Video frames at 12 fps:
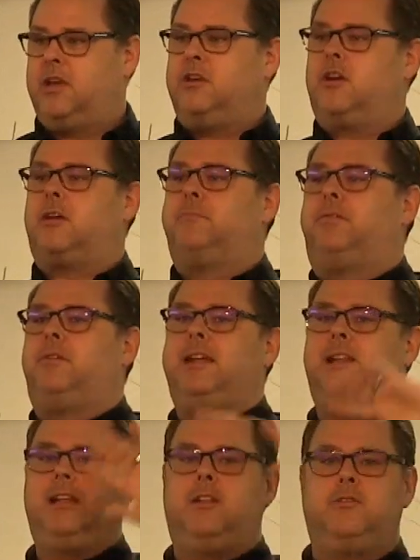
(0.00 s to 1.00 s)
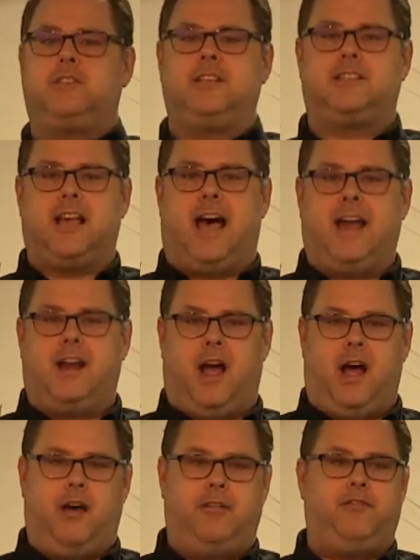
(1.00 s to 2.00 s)
You're completely losing sight
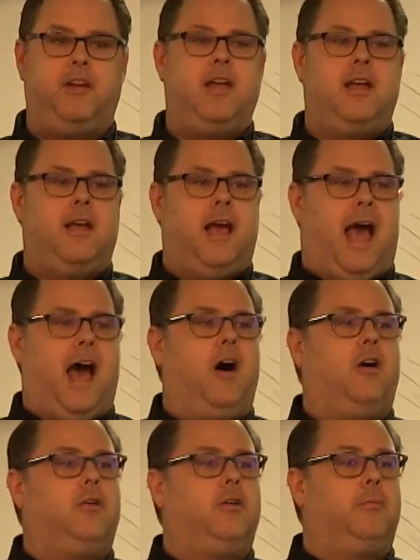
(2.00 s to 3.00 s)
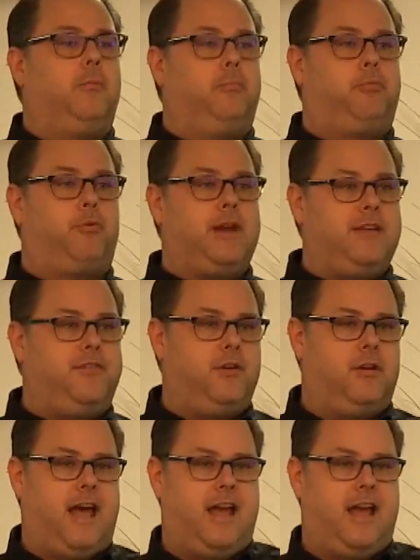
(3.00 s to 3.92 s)
of how brief your